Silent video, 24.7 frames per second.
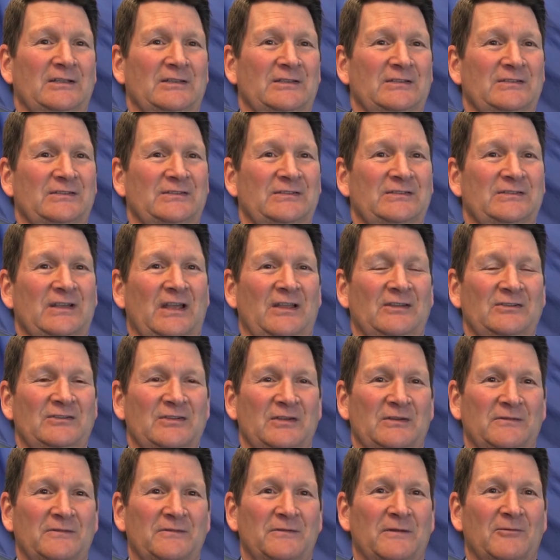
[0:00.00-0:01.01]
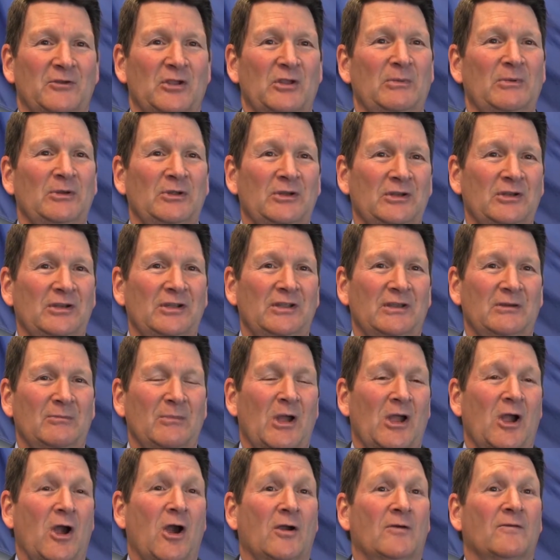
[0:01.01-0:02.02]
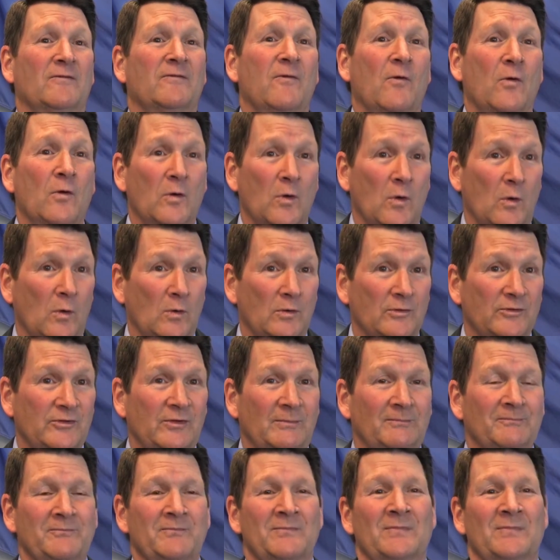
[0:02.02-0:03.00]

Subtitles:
sense of community in my heart for Olds,